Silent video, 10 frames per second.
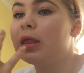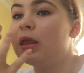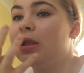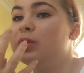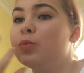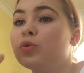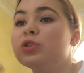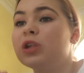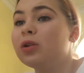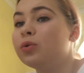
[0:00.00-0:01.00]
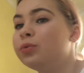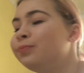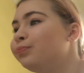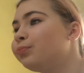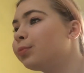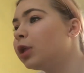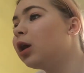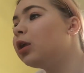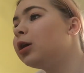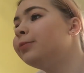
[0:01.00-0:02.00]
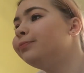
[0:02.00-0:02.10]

it's more subtle, the colour.